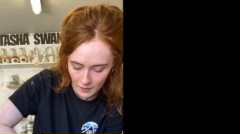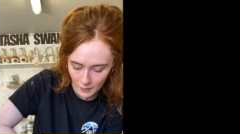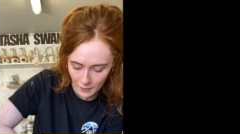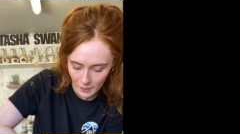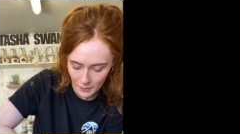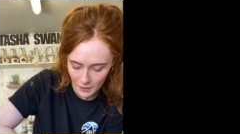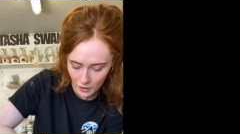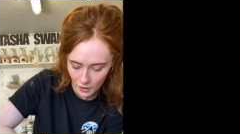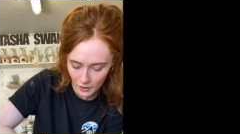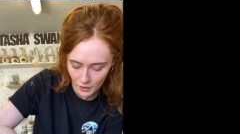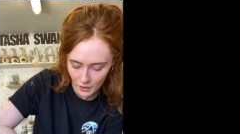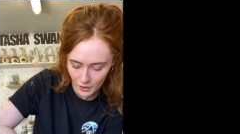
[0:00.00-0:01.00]
Be a bit
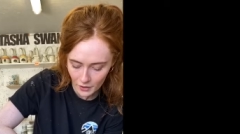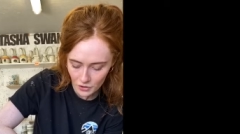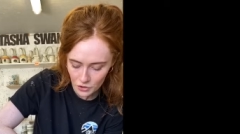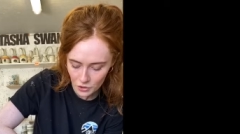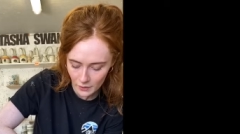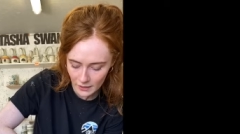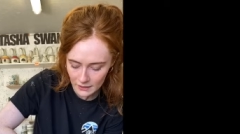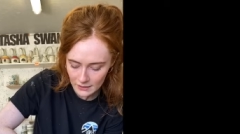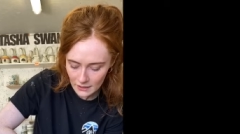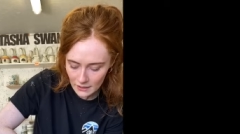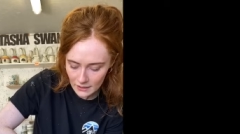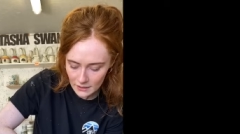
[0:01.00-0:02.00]
harder to control,
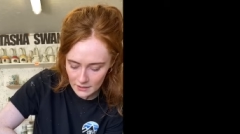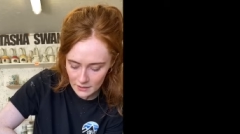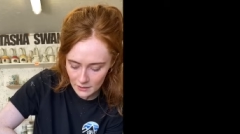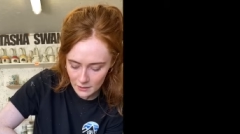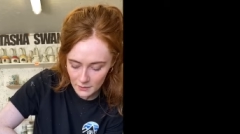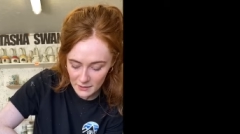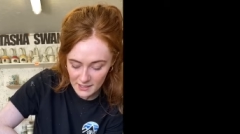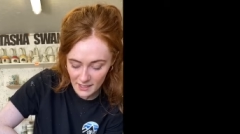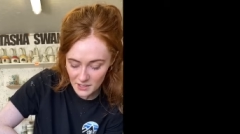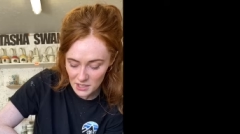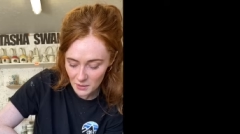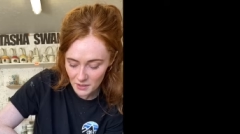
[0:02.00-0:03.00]
so this
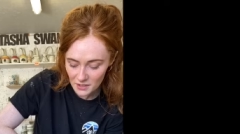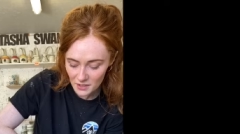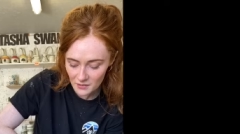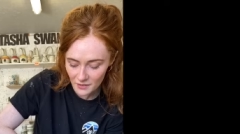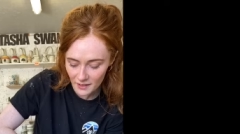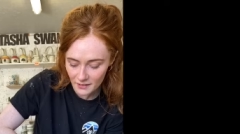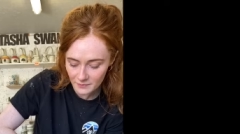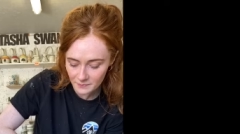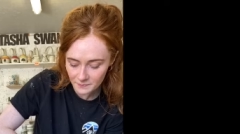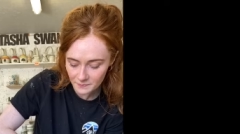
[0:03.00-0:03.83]
actually worked out fine.